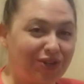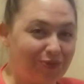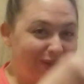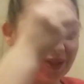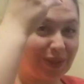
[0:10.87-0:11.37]
to
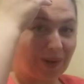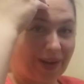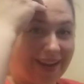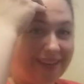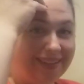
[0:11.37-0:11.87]
be
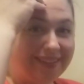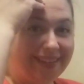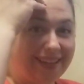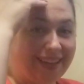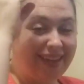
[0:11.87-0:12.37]
learning
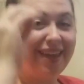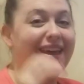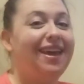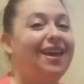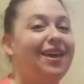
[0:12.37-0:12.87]

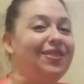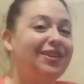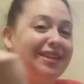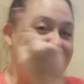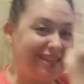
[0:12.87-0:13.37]

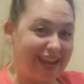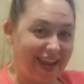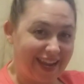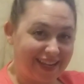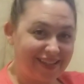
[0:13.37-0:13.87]
the
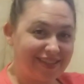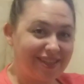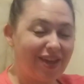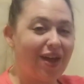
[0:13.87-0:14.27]
days